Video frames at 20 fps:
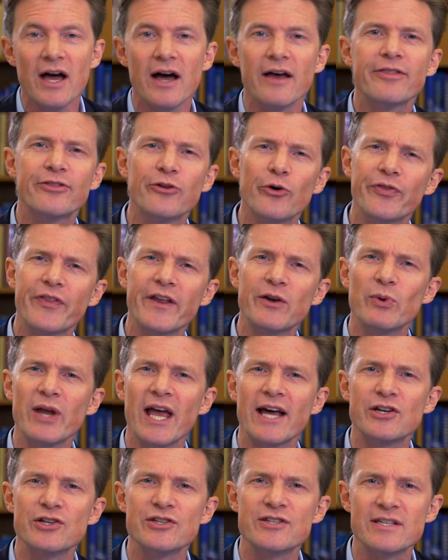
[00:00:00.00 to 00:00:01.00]
and thought that
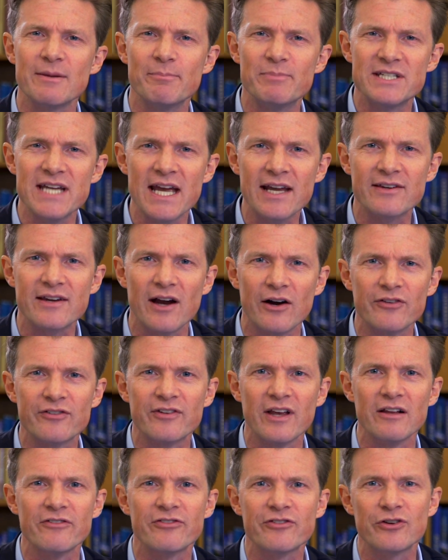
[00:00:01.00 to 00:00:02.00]
we had to subject
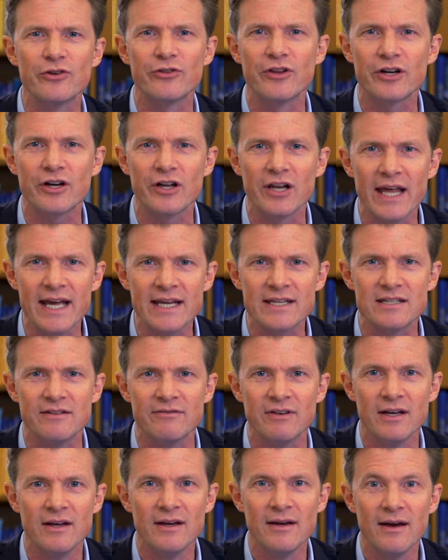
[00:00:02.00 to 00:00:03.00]
ourselves to the
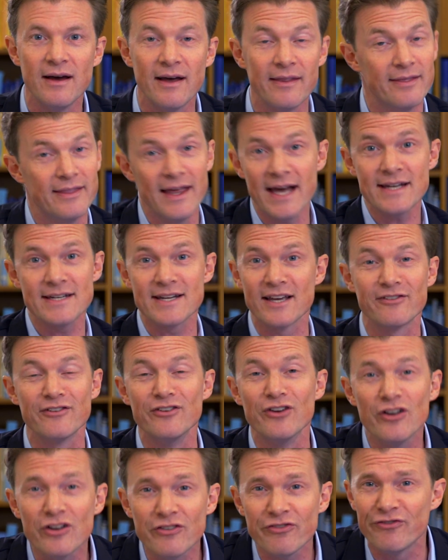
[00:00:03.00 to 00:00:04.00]
collective. And that does
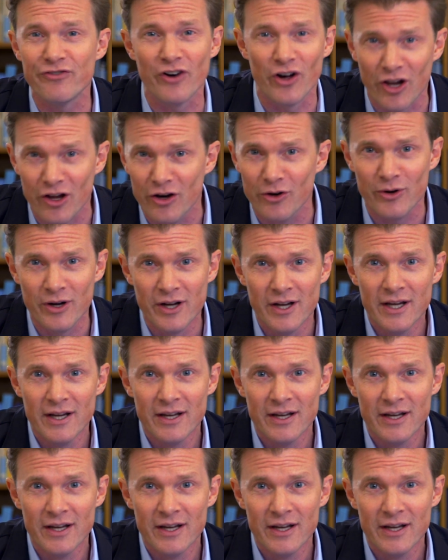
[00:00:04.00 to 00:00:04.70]
not follow.